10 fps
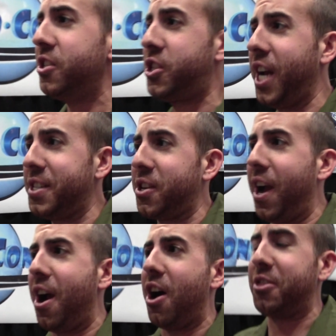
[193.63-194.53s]
Chester
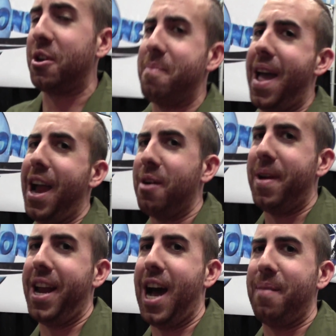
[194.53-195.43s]
A. Arthur may or
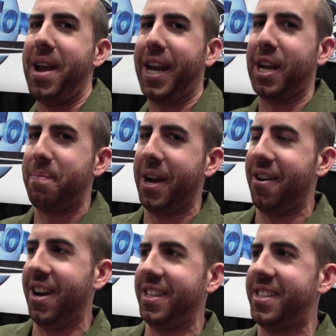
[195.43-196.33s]
may not make an
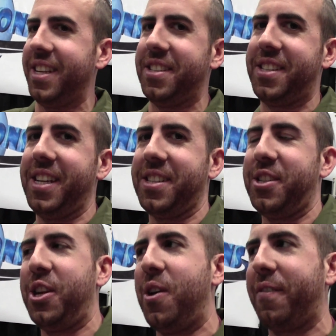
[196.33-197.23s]
appearance in
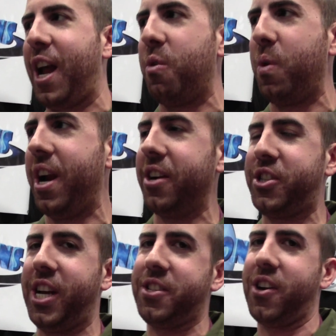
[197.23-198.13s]
season 2. I've got a weird
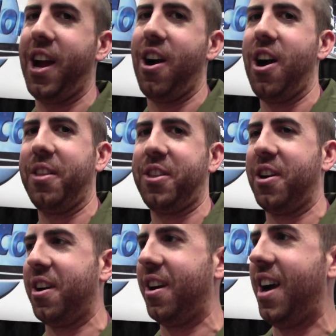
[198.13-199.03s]
Chester A.
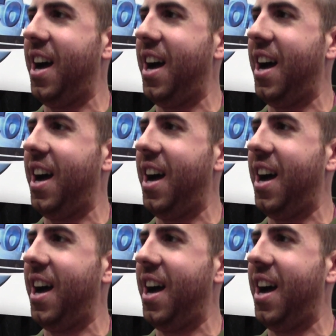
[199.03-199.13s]
Arthur